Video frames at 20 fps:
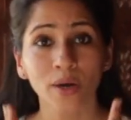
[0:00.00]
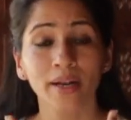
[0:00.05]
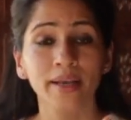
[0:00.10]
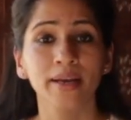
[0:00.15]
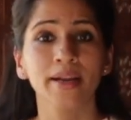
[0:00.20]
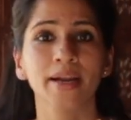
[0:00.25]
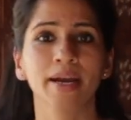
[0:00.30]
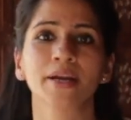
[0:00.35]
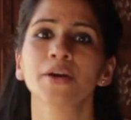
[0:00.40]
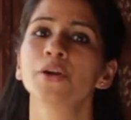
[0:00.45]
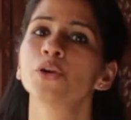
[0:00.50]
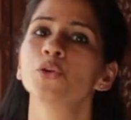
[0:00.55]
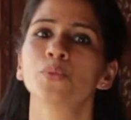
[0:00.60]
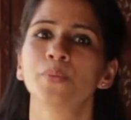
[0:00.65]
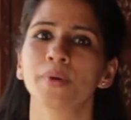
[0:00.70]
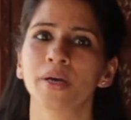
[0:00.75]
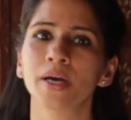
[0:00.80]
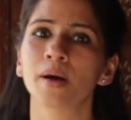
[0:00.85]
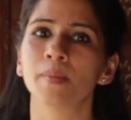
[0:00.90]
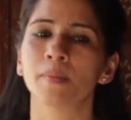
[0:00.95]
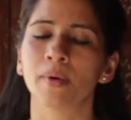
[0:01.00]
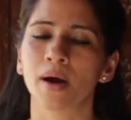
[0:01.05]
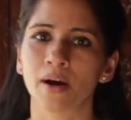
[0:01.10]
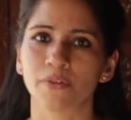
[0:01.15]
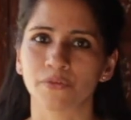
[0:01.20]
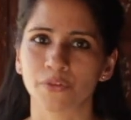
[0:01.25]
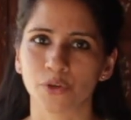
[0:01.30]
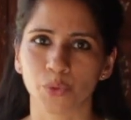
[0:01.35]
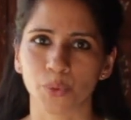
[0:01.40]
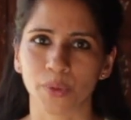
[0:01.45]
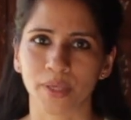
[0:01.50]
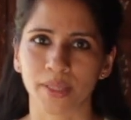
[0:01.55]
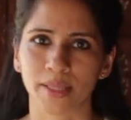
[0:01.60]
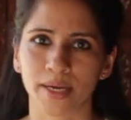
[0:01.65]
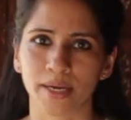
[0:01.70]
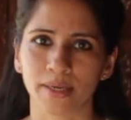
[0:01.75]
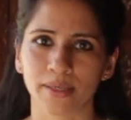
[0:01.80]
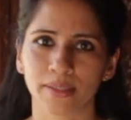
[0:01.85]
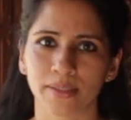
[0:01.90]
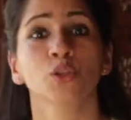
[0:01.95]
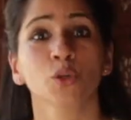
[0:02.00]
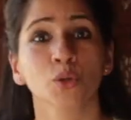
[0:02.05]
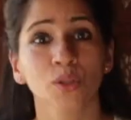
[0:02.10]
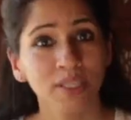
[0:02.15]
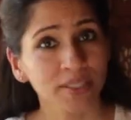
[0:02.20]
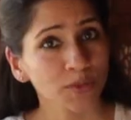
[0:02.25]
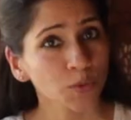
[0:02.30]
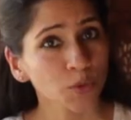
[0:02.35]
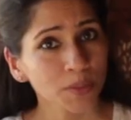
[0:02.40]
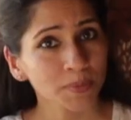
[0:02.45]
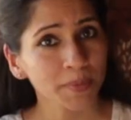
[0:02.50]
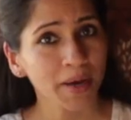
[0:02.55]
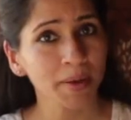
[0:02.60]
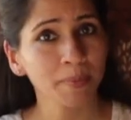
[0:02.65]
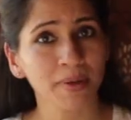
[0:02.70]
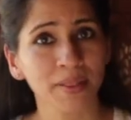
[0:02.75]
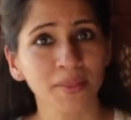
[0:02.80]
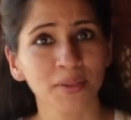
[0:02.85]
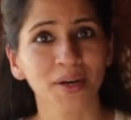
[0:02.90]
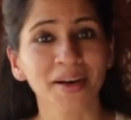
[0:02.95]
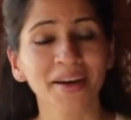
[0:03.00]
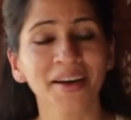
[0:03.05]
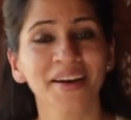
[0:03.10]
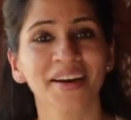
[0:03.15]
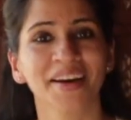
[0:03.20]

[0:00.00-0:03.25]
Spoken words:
clear-headed you become after doing that. So this was my mantra.